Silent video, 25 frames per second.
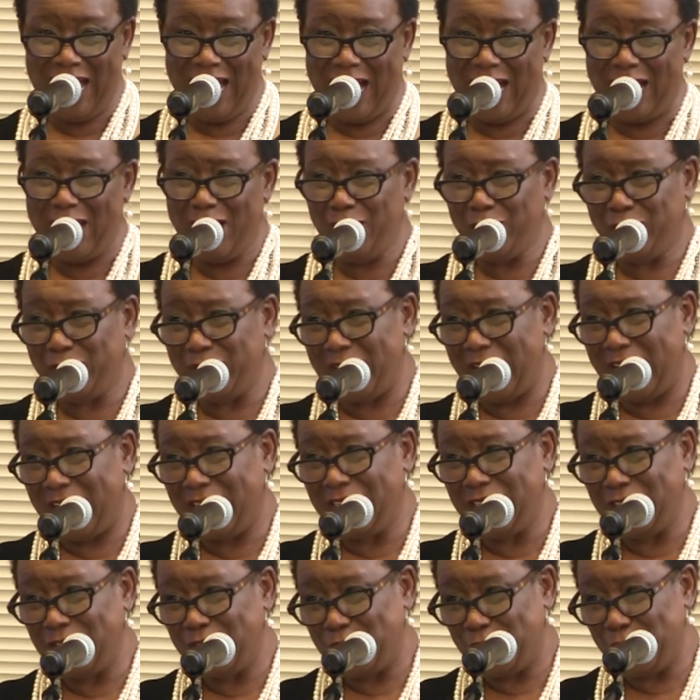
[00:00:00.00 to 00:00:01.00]
I have a
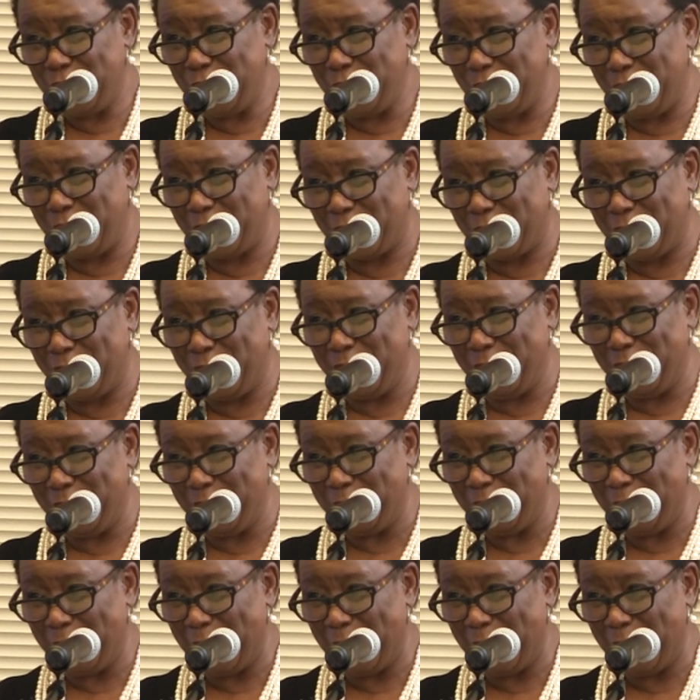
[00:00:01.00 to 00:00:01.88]
92-year-old,